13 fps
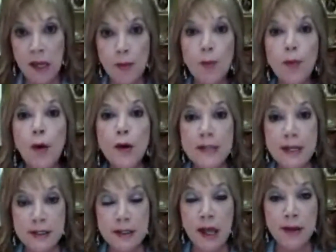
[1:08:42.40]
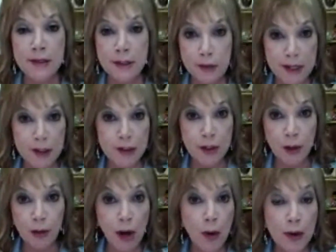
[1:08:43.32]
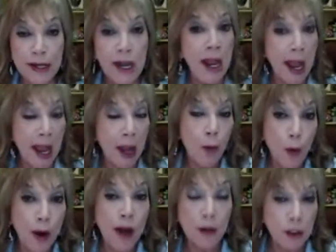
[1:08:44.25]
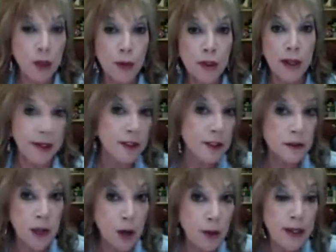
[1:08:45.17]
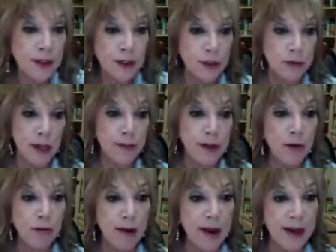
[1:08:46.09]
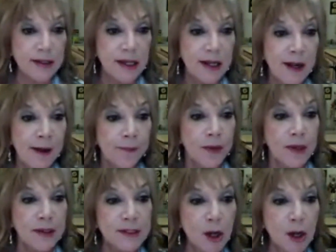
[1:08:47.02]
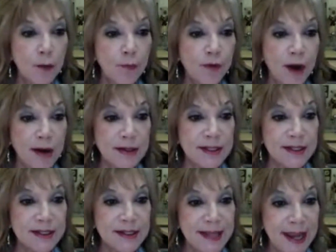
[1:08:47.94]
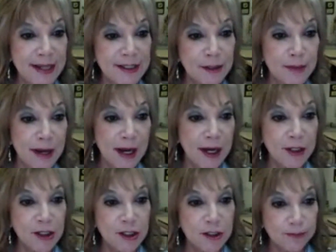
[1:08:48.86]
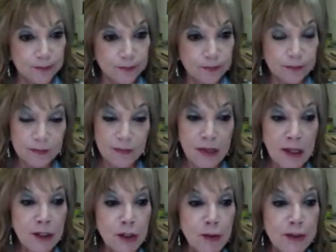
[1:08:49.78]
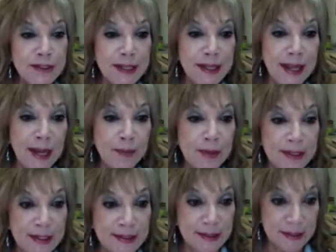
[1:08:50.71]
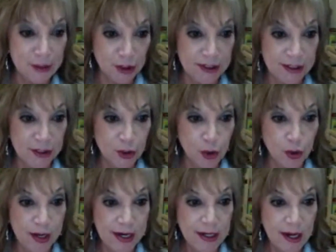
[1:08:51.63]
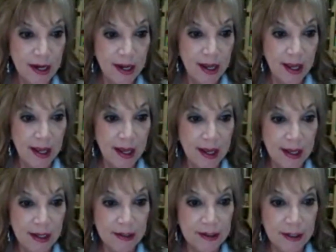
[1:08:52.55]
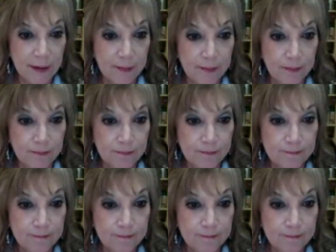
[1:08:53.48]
keep you posted as to how donations are growing and where you would like to donate to. That'd be great. So Farah says, thanks so much. She was delayed, but this she did join. And um,